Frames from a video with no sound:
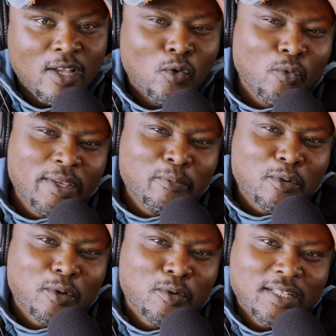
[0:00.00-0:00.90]
We
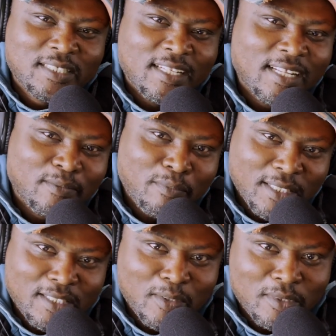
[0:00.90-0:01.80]
procrastinate
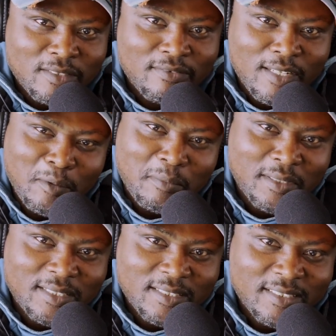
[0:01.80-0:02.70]
personal
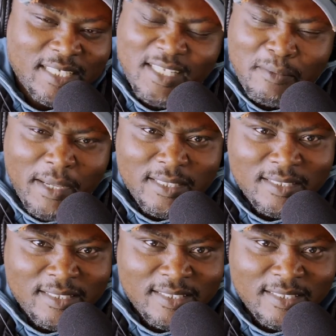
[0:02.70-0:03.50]
development. Can you imagine?